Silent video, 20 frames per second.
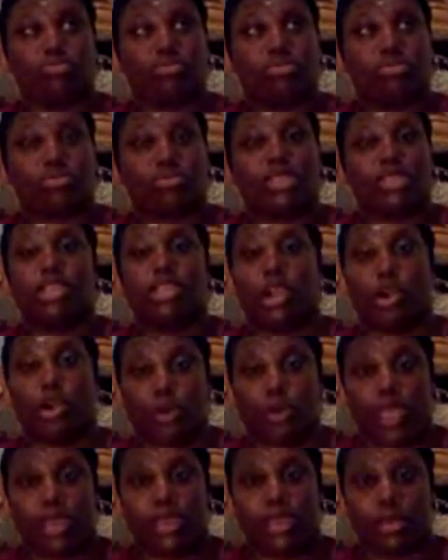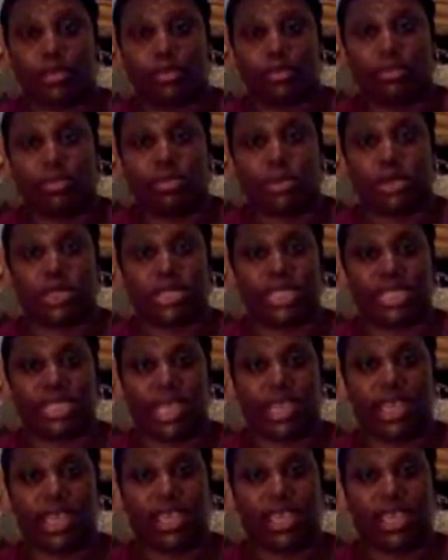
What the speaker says: know Him per se.